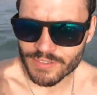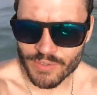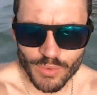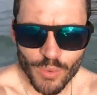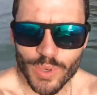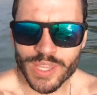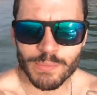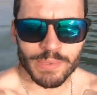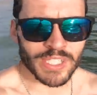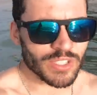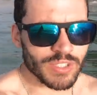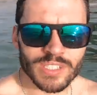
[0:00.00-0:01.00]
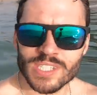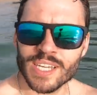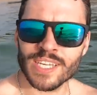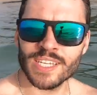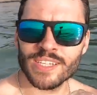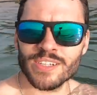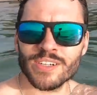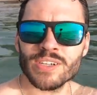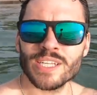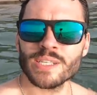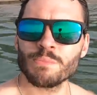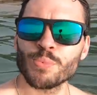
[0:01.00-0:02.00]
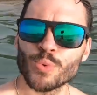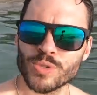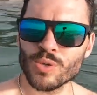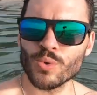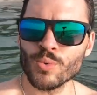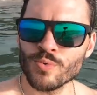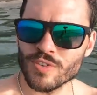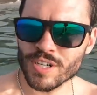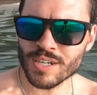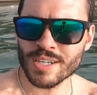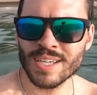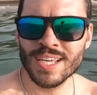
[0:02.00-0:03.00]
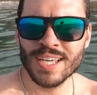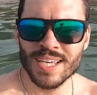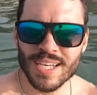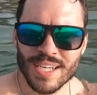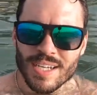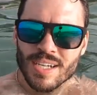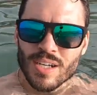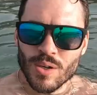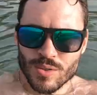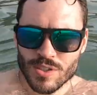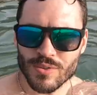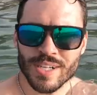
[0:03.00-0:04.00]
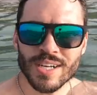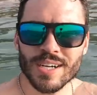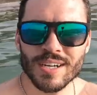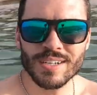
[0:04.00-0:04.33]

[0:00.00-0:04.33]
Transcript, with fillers: what the beach looks like here in Punta Uva, Costa Rica.